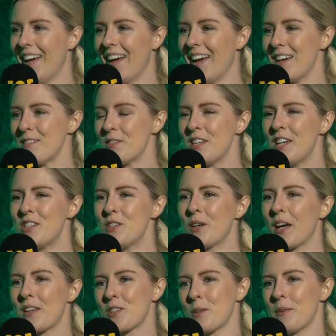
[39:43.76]
Um, so you do
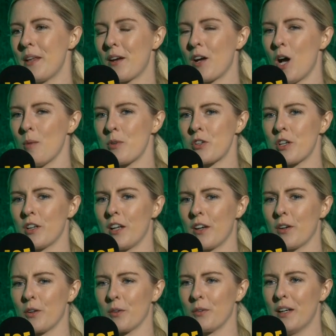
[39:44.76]
get some of that commentary. You're
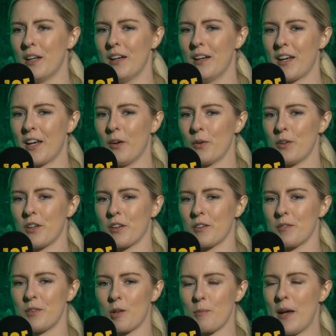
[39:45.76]
like, oh, you know,
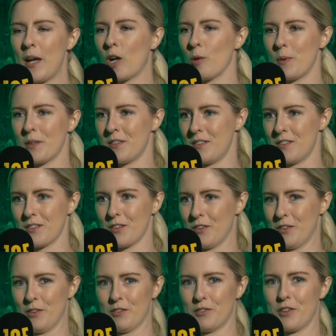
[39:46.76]
your your makeup isn't
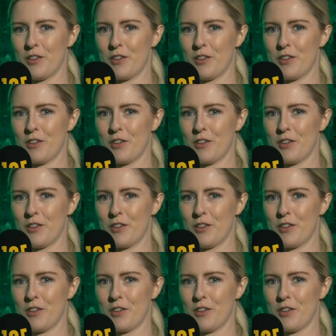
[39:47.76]
good enough mm.